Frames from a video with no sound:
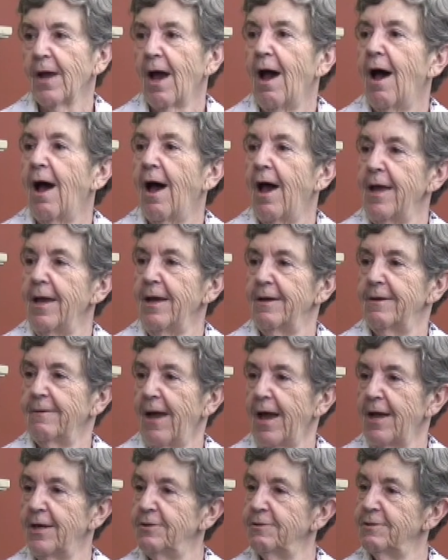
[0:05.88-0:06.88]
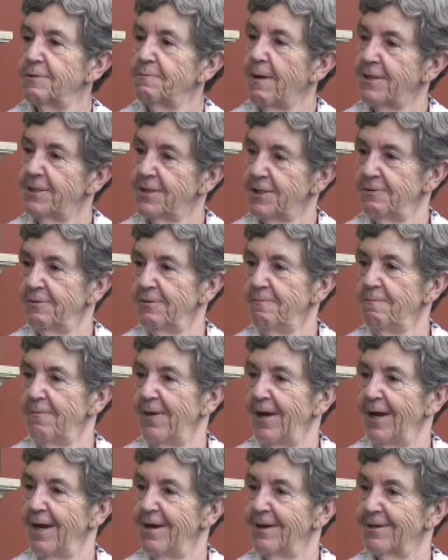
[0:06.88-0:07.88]
I had you as my
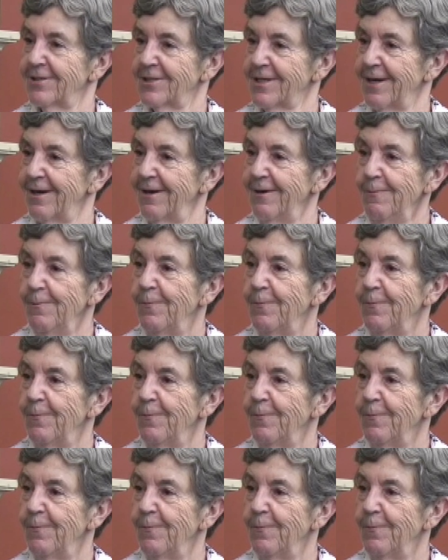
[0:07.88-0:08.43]
student many years ago.